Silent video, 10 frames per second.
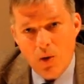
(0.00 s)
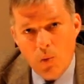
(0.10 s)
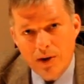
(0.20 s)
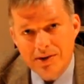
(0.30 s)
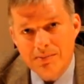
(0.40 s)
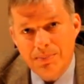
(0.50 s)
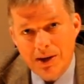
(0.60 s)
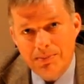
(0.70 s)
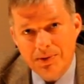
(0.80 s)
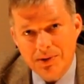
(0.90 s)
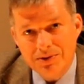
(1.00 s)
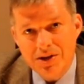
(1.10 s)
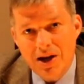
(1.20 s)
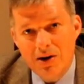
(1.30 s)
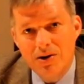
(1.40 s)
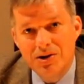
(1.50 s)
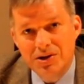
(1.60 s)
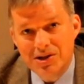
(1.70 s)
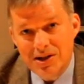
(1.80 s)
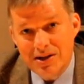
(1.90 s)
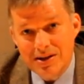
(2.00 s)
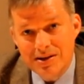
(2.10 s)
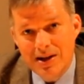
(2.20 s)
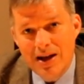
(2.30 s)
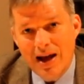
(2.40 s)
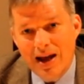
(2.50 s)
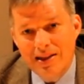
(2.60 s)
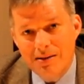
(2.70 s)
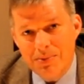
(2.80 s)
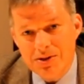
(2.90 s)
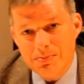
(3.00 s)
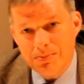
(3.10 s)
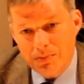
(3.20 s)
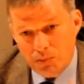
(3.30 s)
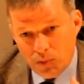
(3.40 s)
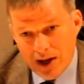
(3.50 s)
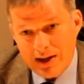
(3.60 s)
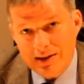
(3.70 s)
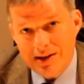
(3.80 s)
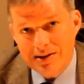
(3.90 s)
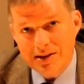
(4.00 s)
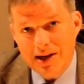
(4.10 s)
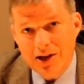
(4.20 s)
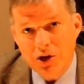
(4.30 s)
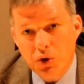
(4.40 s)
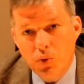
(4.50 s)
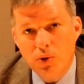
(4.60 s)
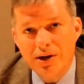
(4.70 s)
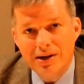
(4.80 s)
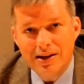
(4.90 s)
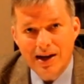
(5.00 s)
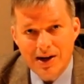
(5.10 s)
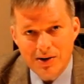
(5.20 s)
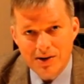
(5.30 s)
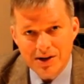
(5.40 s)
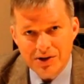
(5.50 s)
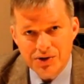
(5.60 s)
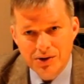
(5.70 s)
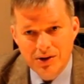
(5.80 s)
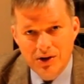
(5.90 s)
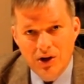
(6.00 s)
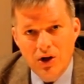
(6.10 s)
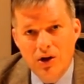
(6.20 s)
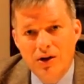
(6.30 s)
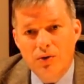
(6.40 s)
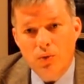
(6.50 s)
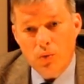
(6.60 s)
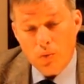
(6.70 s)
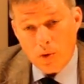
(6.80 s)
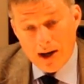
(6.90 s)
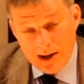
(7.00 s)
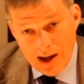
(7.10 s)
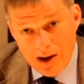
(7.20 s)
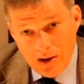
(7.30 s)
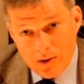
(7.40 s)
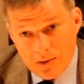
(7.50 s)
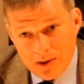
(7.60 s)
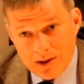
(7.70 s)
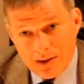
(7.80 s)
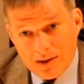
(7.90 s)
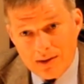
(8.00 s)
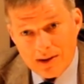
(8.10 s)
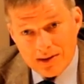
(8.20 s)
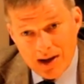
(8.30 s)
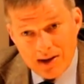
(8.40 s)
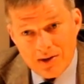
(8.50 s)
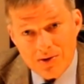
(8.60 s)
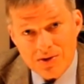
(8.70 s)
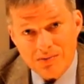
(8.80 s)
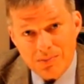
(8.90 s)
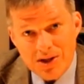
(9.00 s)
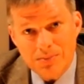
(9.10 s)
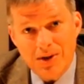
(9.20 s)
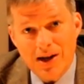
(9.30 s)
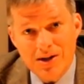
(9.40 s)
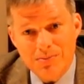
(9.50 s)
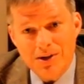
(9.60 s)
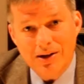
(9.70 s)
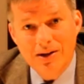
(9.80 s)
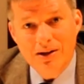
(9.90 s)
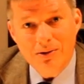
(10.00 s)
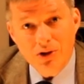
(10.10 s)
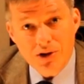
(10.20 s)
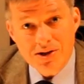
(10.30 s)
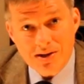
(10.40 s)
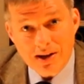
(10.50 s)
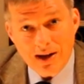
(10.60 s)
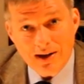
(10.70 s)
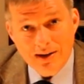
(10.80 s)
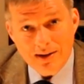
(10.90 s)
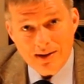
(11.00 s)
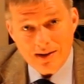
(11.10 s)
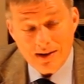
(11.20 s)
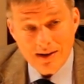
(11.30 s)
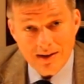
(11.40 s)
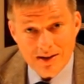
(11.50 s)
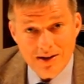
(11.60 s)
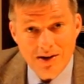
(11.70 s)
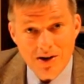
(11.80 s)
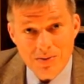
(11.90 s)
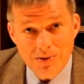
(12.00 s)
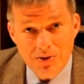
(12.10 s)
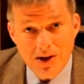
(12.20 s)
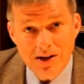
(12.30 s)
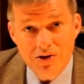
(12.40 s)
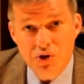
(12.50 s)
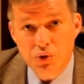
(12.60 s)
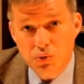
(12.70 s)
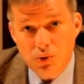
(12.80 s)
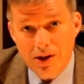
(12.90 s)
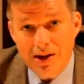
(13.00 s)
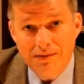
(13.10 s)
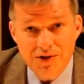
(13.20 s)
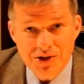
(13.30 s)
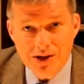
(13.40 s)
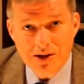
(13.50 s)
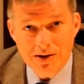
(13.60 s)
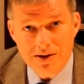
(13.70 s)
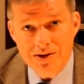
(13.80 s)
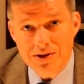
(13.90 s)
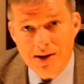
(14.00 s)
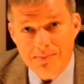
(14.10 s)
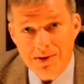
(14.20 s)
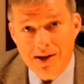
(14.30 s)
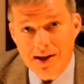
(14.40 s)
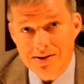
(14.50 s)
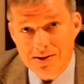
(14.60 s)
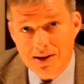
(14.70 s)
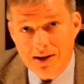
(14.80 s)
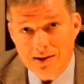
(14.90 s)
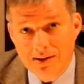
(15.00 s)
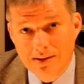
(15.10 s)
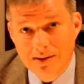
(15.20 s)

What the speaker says: what the people's heritage is, and then must regulate the lake according to that heritage. Right now, the 10 years of mismanagement looks like the DNR has been trying to destroy that fishing heritage at Mille Lacs Lake.